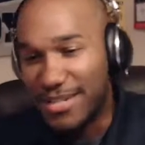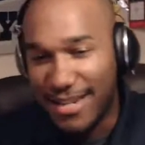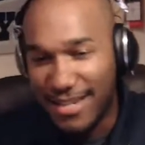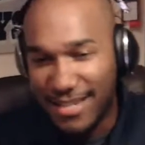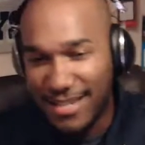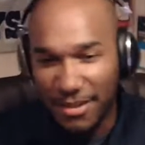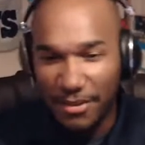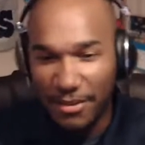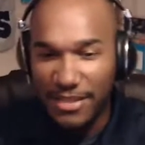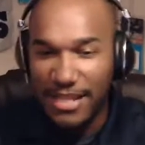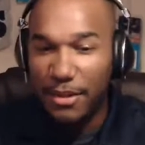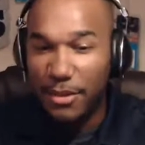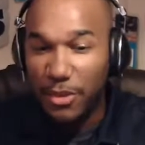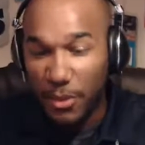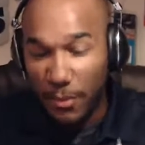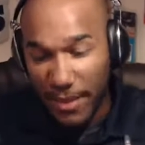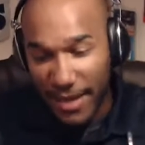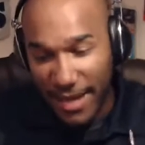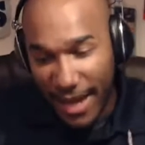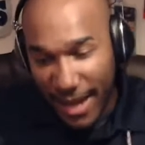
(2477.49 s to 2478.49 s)
that's
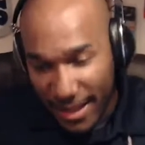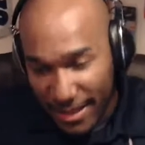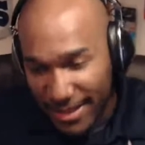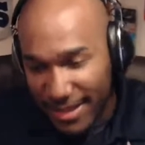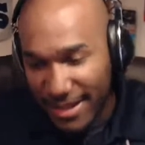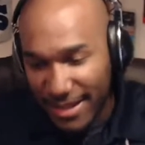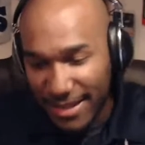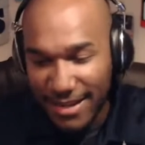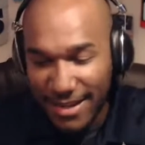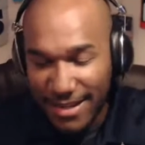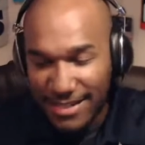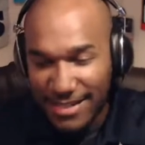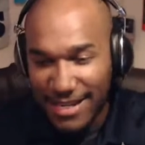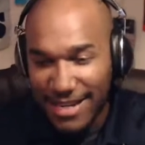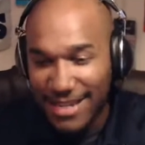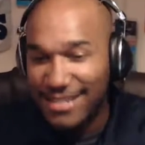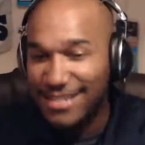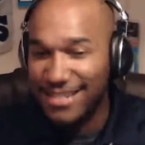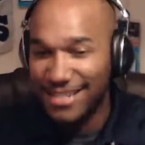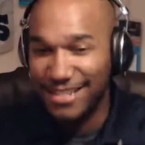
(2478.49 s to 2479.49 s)
the reality is
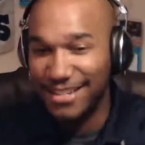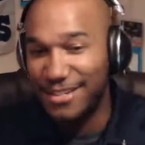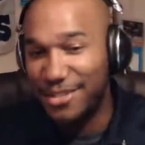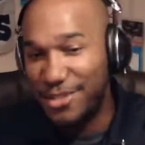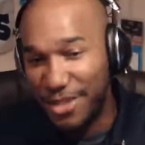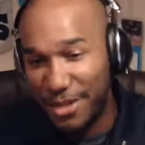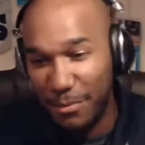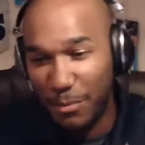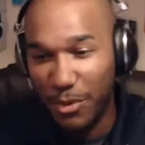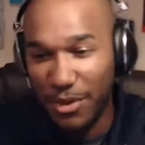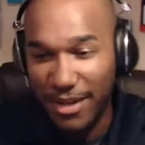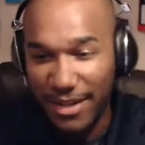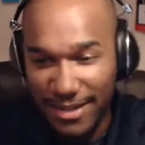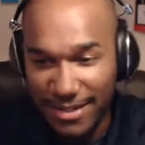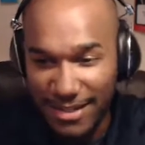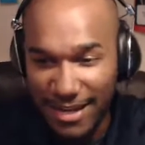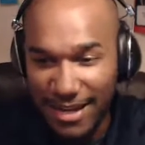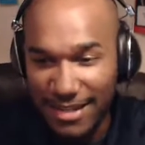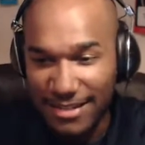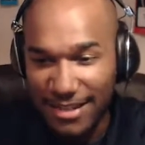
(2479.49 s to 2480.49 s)
he's in the gym working
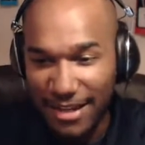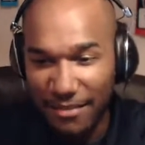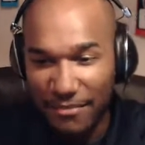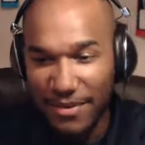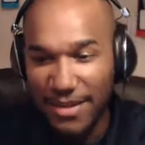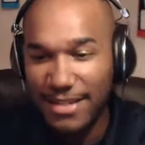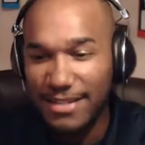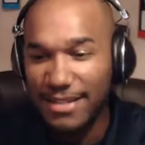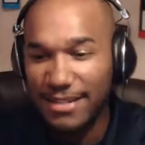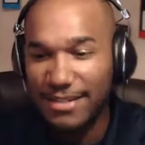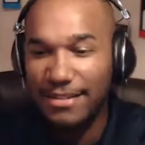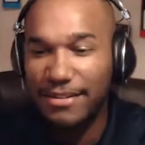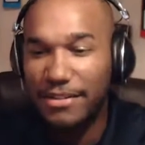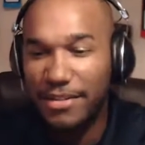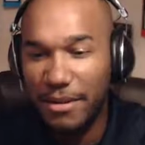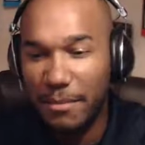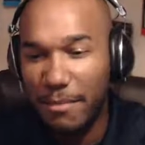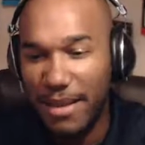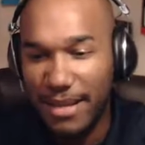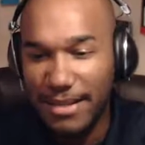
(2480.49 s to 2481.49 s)
his ass off. He's in the
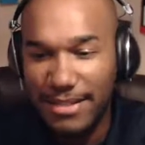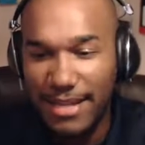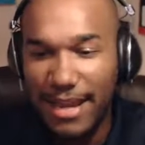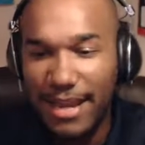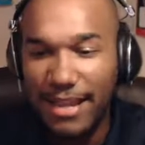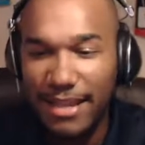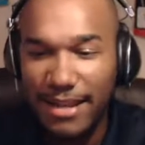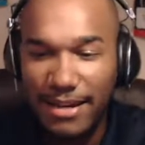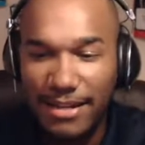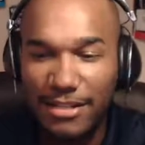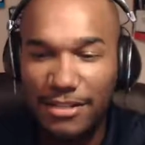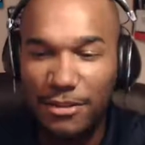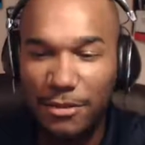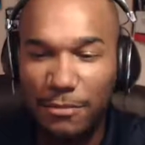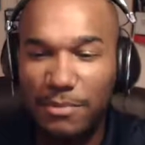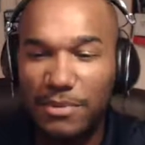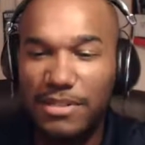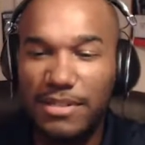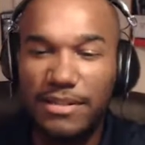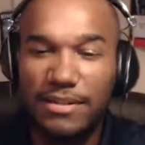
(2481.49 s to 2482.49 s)
gym, taking it
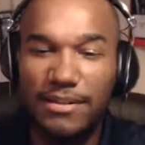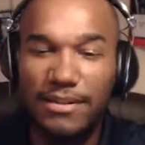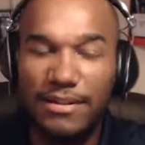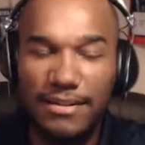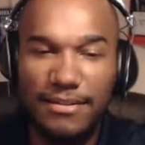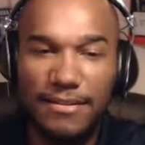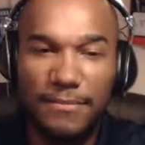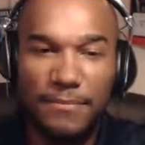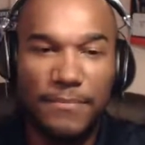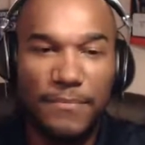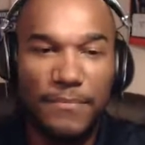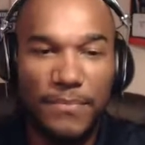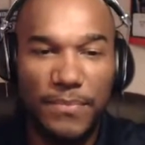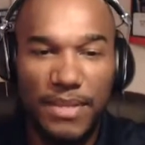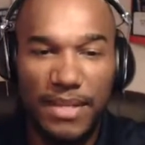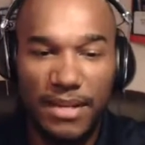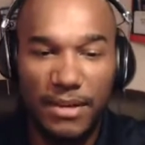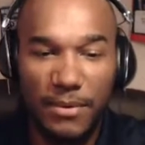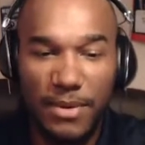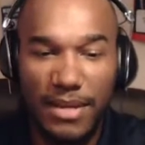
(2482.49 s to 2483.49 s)
super serious.
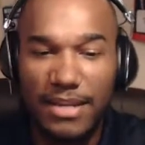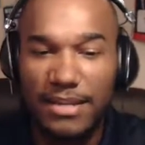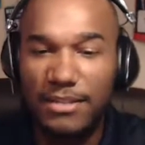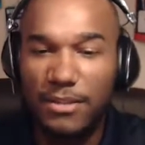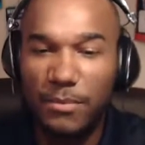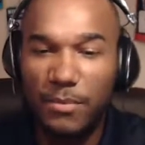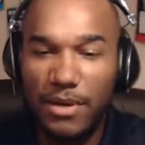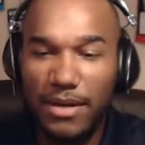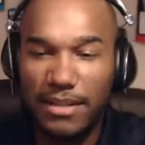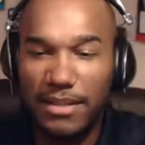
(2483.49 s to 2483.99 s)
You know, he's the one